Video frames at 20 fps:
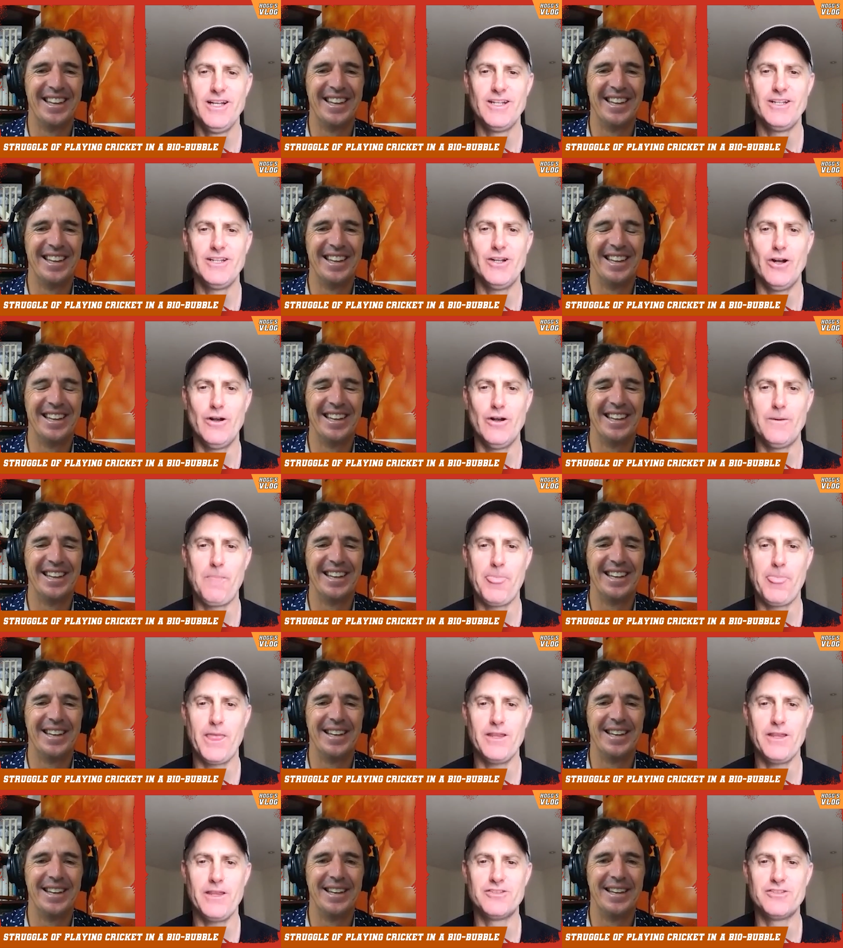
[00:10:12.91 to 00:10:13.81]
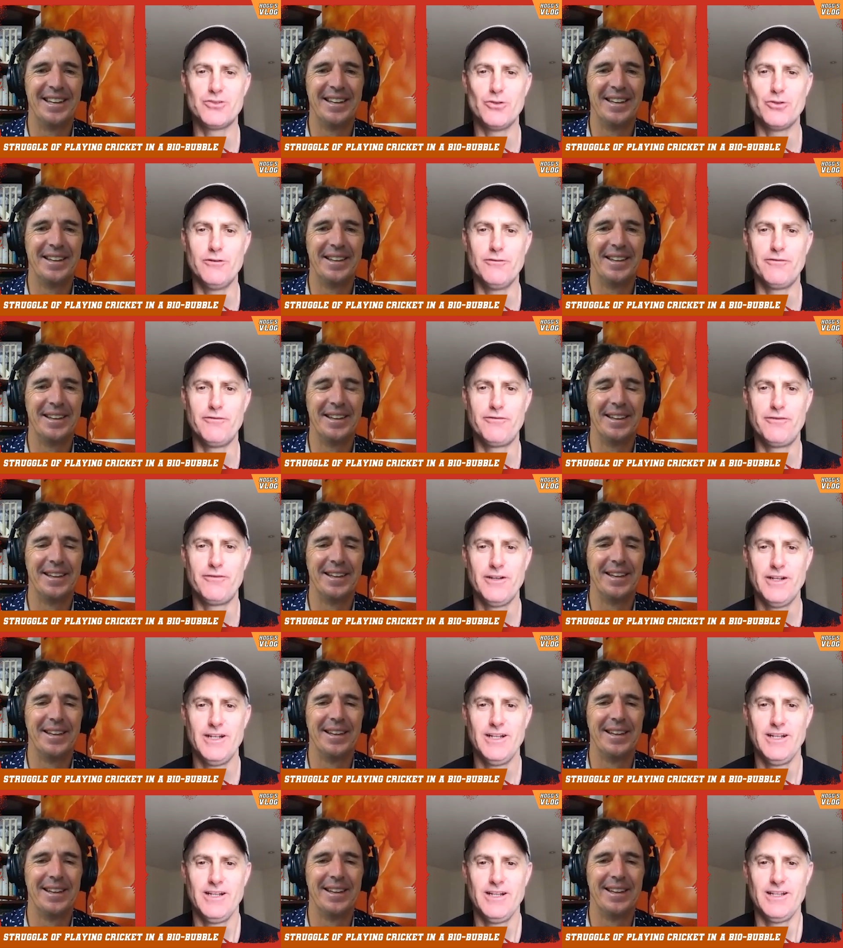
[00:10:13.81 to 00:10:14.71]
Speaker 1: you know, you sort of
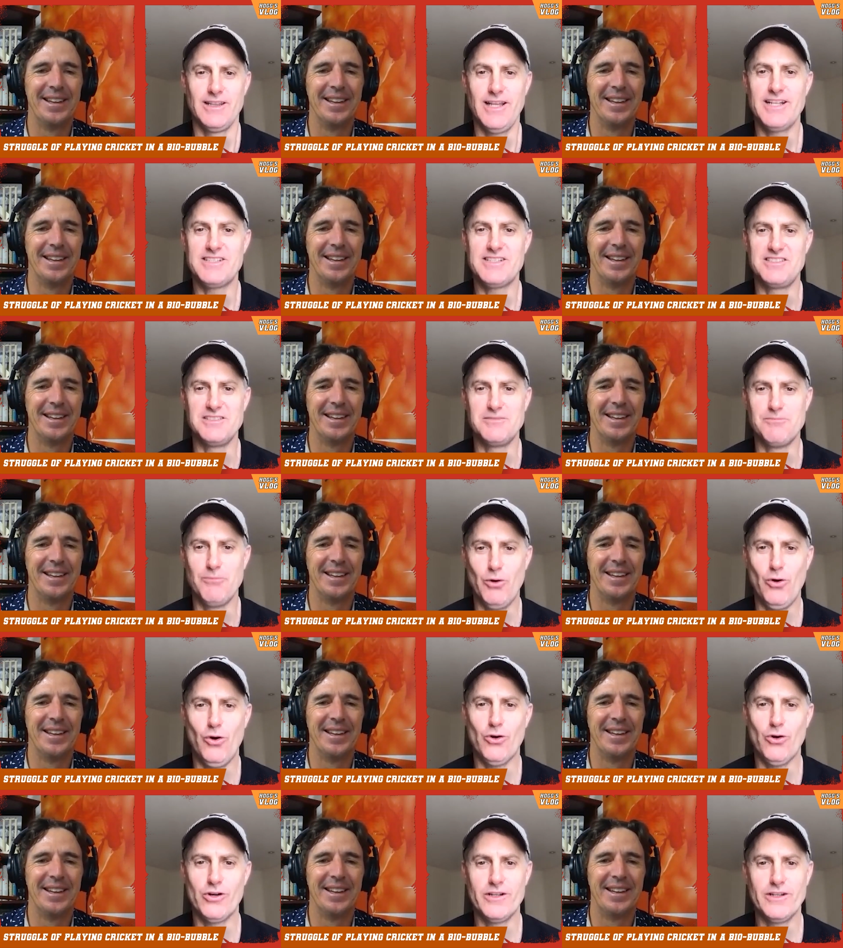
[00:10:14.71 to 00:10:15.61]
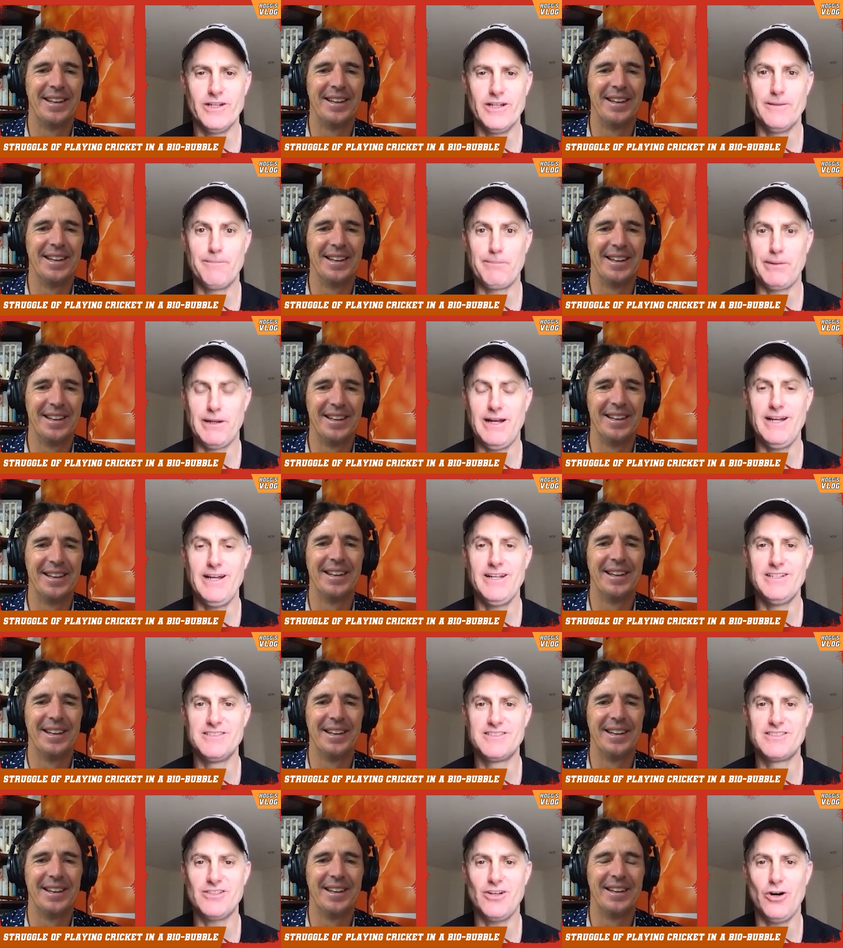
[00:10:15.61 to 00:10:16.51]
less is more, and then the
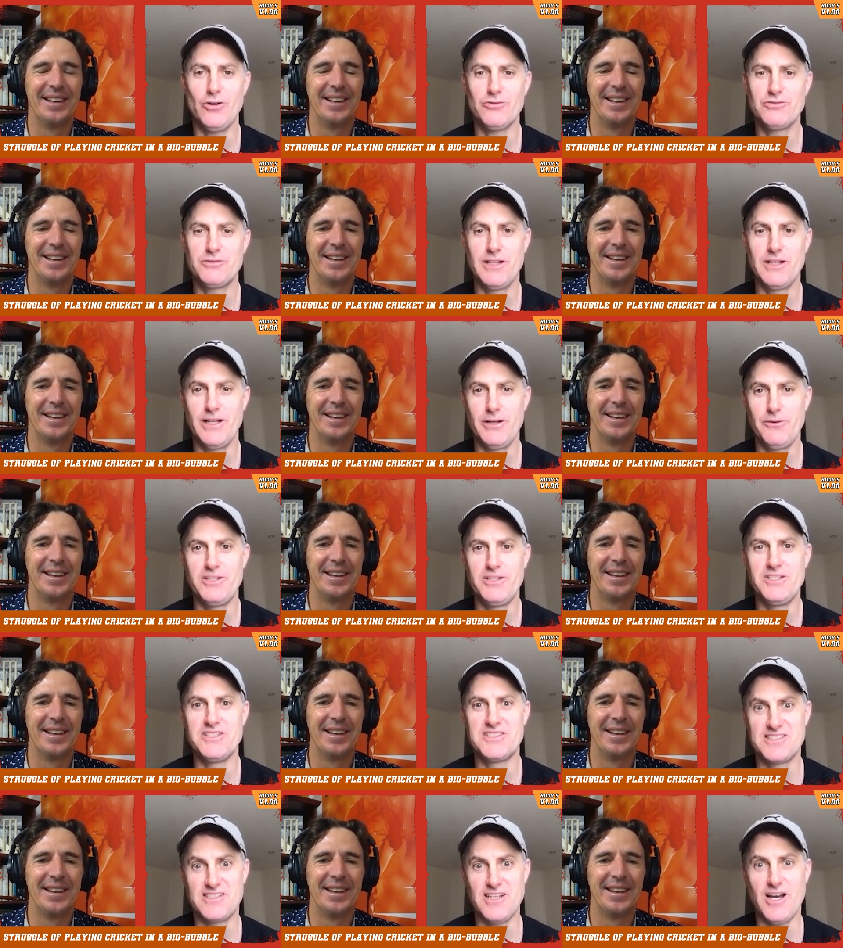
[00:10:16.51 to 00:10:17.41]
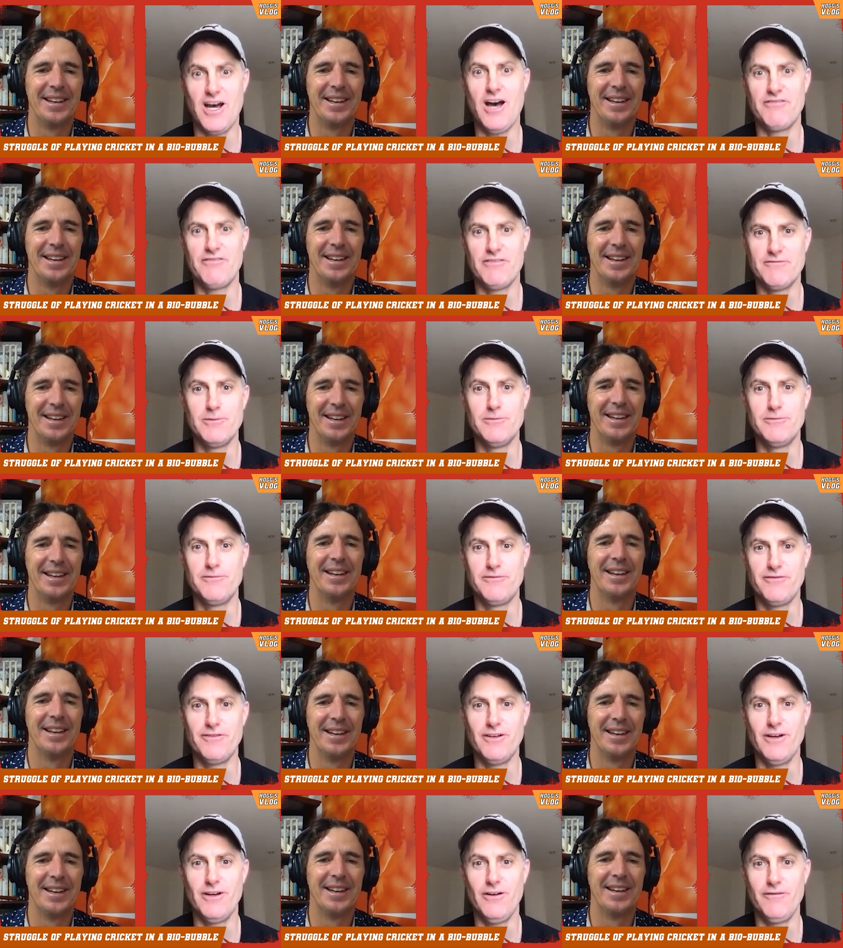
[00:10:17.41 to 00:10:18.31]
players ultimately, when you starve them of,
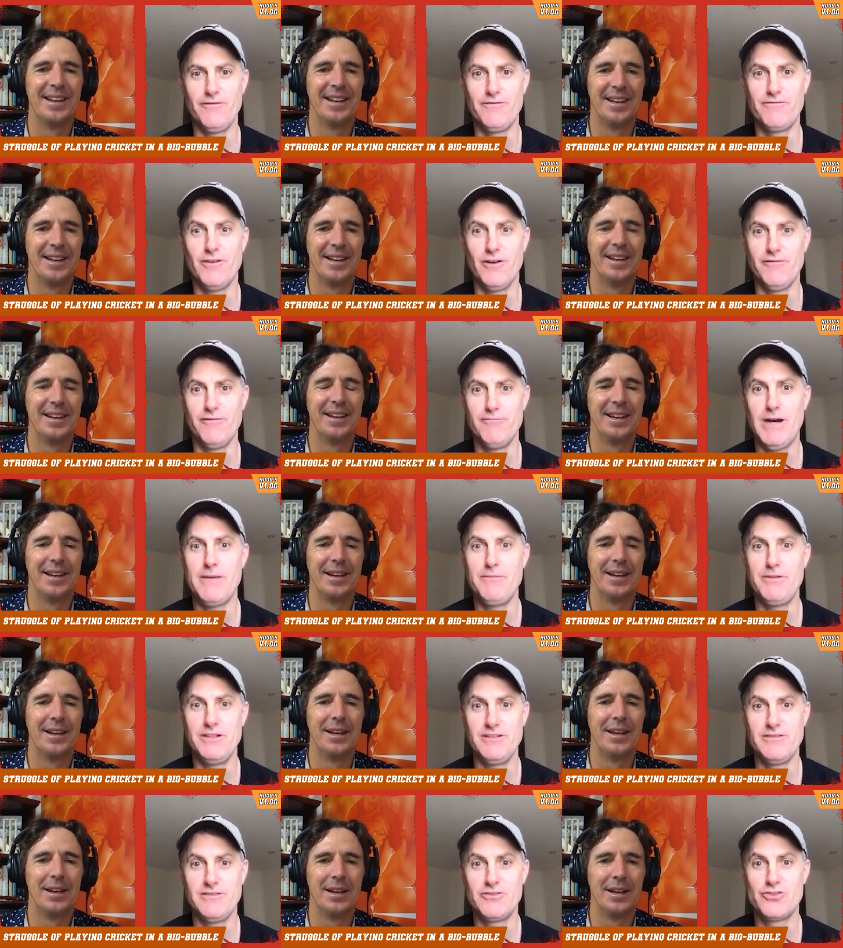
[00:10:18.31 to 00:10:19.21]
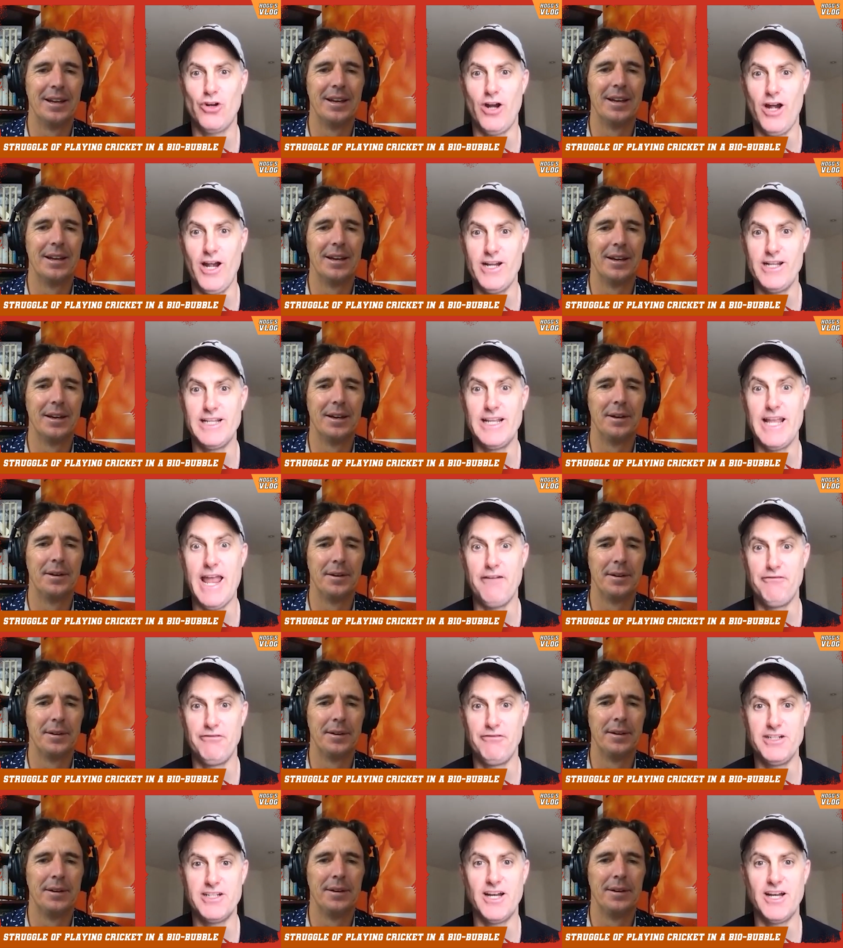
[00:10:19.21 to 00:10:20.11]
of, of maybe training
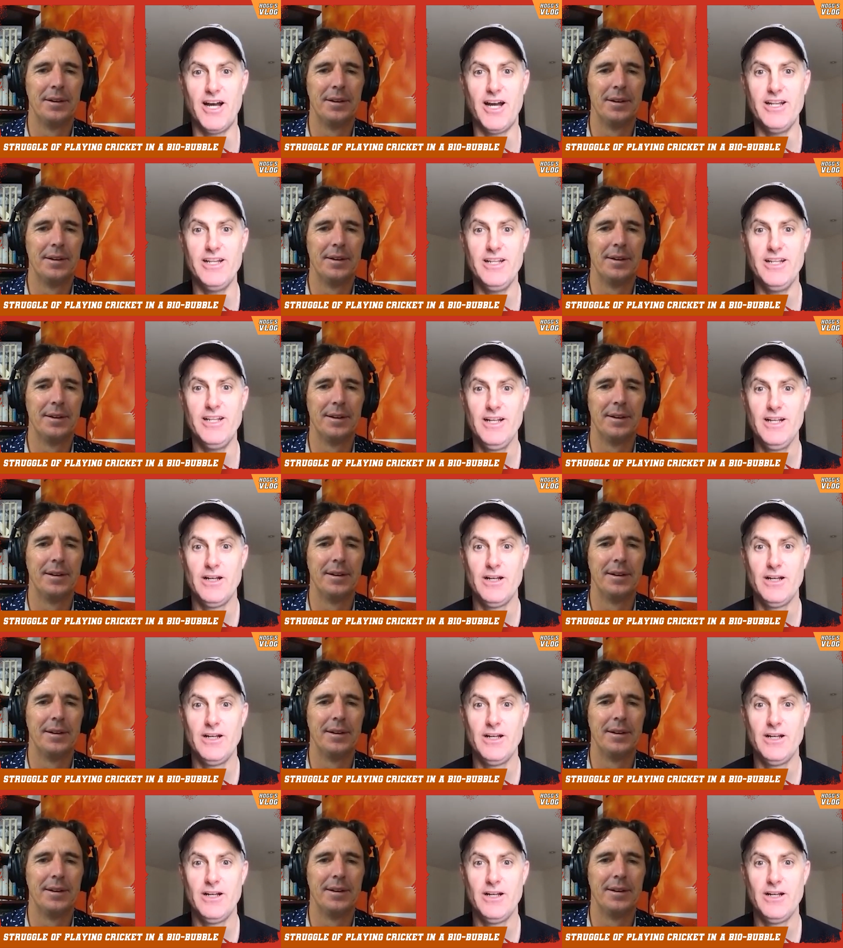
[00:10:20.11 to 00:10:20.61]
every day,